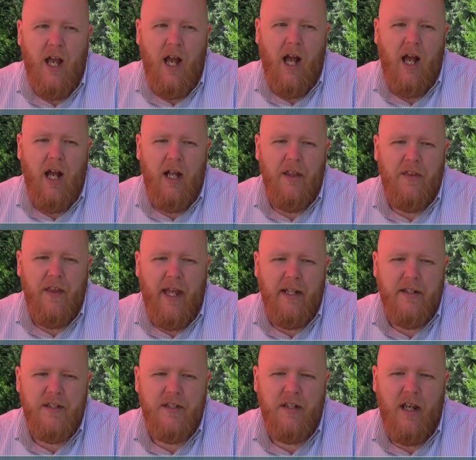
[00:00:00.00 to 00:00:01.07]

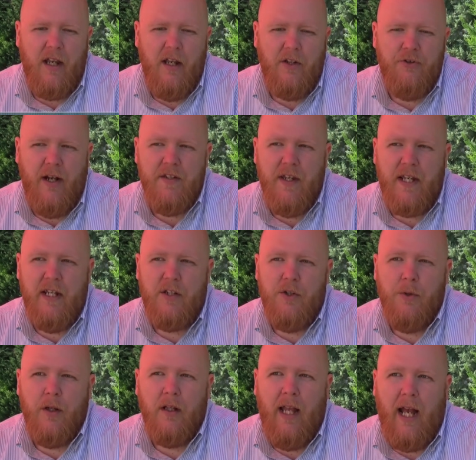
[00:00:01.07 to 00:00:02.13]
that translate
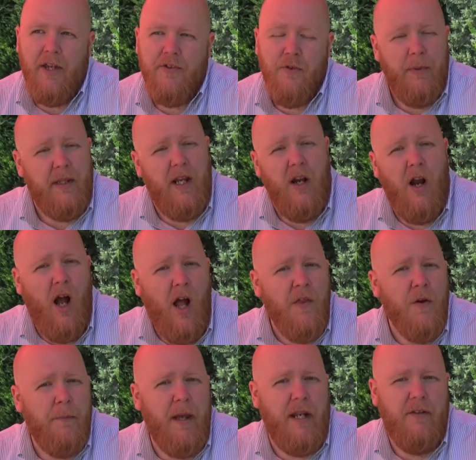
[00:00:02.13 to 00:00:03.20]
into a classroom. There are
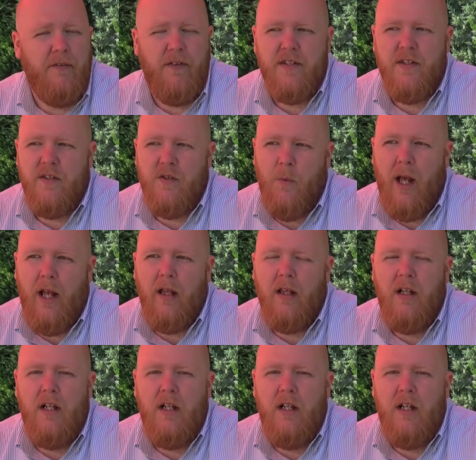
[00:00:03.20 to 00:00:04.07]
other benefits as well.